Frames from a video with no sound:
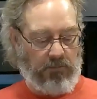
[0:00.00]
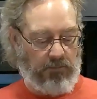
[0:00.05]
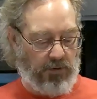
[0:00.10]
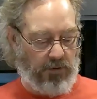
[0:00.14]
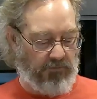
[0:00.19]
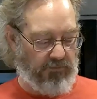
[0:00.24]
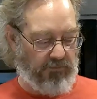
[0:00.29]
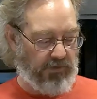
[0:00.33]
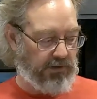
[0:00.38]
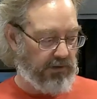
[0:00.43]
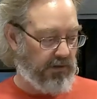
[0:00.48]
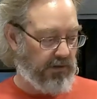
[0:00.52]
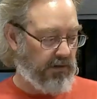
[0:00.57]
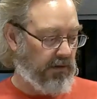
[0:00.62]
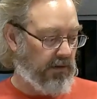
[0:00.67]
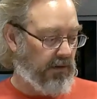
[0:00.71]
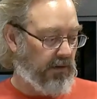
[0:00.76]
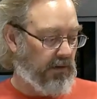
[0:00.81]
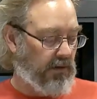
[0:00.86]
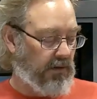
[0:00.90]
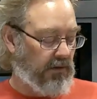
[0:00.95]
perfect.
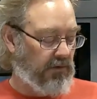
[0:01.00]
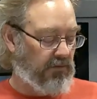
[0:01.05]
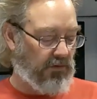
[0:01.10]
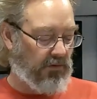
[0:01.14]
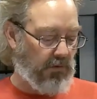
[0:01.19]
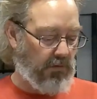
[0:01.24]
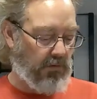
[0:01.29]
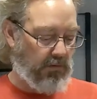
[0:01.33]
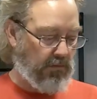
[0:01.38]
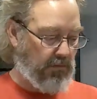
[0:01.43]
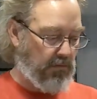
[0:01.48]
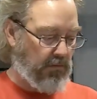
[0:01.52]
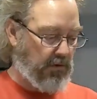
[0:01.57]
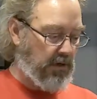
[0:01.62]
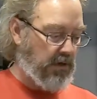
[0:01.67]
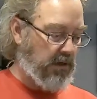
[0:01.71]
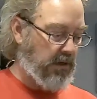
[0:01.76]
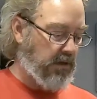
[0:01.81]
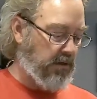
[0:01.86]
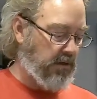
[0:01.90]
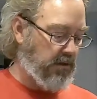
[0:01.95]
So we're
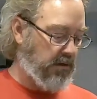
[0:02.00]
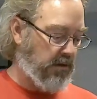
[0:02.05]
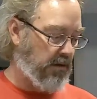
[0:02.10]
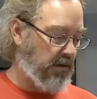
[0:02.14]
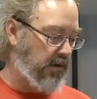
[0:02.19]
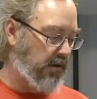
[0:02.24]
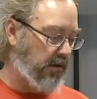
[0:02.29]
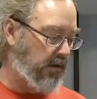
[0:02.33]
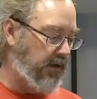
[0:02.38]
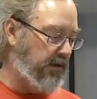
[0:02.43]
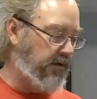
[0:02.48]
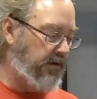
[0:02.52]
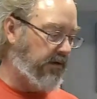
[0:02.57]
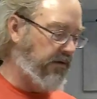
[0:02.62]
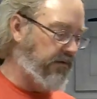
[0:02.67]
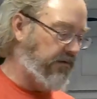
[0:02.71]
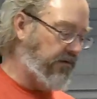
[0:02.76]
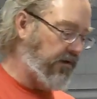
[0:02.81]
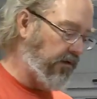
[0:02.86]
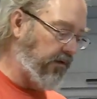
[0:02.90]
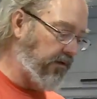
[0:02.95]
going to let
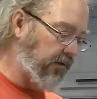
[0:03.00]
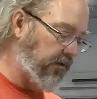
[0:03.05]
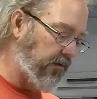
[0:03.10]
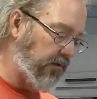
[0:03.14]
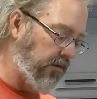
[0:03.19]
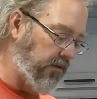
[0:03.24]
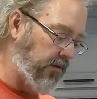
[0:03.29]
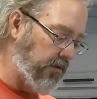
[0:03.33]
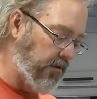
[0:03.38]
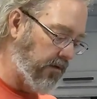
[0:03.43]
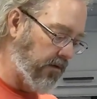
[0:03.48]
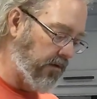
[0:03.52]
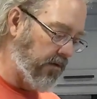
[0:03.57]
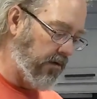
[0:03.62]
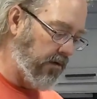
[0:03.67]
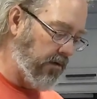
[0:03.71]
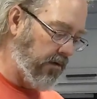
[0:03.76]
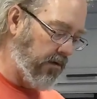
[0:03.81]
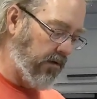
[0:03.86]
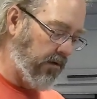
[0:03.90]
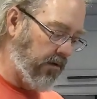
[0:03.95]
these things
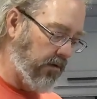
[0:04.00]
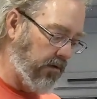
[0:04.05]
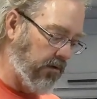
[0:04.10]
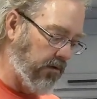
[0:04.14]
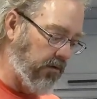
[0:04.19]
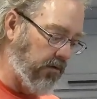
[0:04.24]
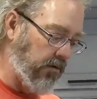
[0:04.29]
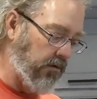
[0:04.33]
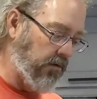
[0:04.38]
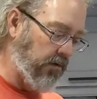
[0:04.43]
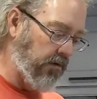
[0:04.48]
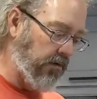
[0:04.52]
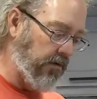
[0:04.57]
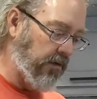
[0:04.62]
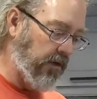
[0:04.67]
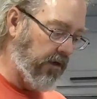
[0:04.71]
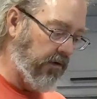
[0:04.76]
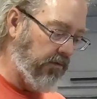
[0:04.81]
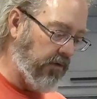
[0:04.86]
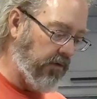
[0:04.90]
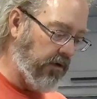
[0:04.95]
do their
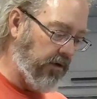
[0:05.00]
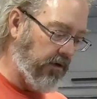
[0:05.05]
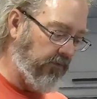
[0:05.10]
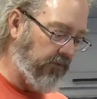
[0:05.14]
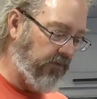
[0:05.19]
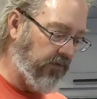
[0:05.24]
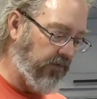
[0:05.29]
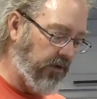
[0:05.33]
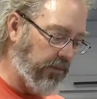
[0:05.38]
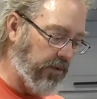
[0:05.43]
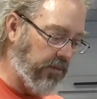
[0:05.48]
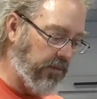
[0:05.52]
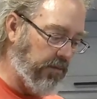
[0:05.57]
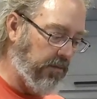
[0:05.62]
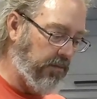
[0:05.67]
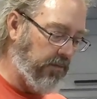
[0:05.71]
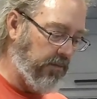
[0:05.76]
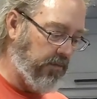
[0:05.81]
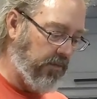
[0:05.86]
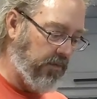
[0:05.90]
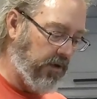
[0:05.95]
thing. We're going to flip them up.
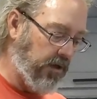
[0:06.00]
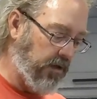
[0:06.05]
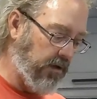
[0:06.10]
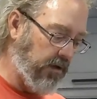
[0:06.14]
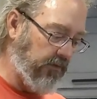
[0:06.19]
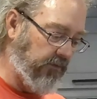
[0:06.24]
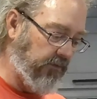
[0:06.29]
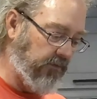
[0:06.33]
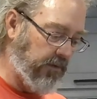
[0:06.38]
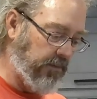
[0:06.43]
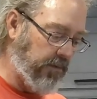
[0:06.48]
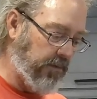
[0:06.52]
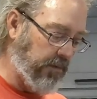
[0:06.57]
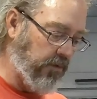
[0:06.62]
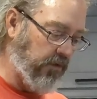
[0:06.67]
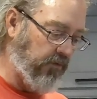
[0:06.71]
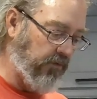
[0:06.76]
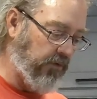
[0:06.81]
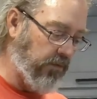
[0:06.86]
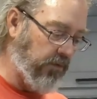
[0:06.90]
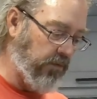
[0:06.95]
Flip them
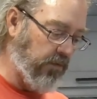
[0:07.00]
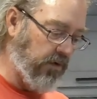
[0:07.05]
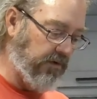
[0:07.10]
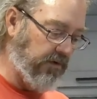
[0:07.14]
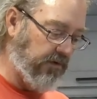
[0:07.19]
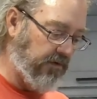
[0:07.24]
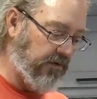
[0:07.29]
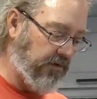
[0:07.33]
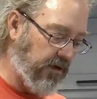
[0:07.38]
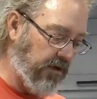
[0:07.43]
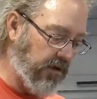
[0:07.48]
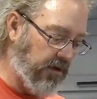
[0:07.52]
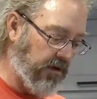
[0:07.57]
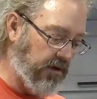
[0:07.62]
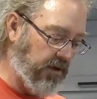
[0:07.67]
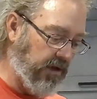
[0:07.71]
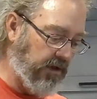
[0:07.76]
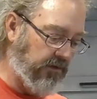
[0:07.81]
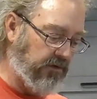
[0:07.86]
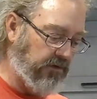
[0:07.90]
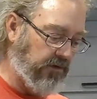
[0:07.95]
over once
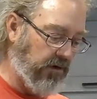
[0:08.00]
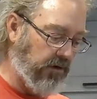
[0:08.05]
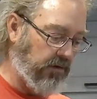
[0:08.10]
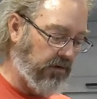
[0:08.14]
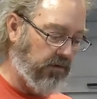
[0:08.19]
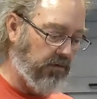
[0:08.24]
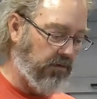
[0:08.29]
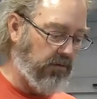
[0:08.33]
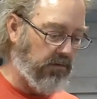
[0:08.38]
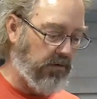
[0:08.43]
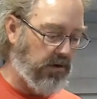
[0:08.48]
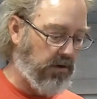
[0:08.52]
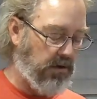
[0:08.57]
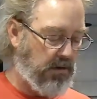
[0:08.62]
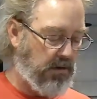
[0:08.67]
they start to